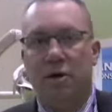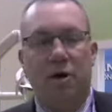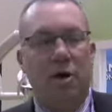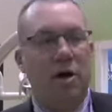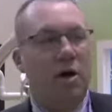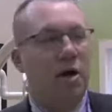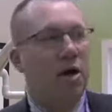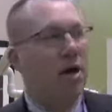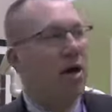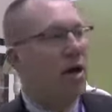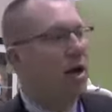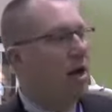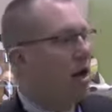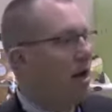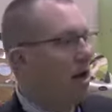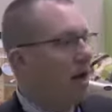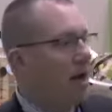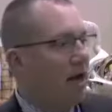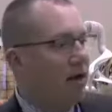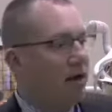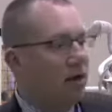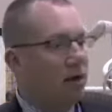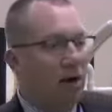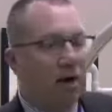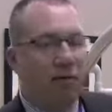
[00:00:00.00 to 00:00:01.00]

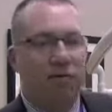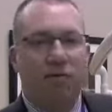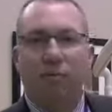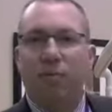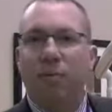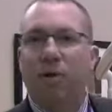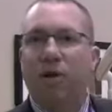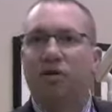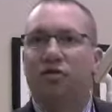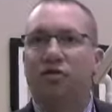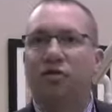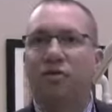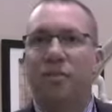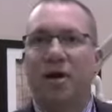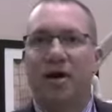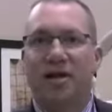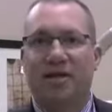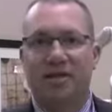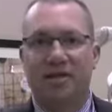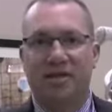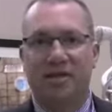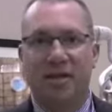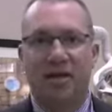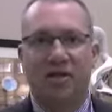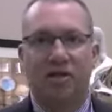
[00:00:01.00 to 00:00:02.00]
I don't have a place for my
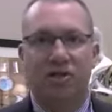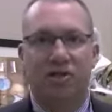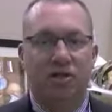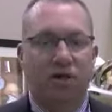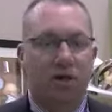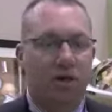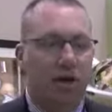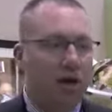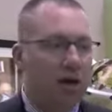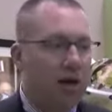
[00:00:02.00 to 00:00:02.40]
sensor.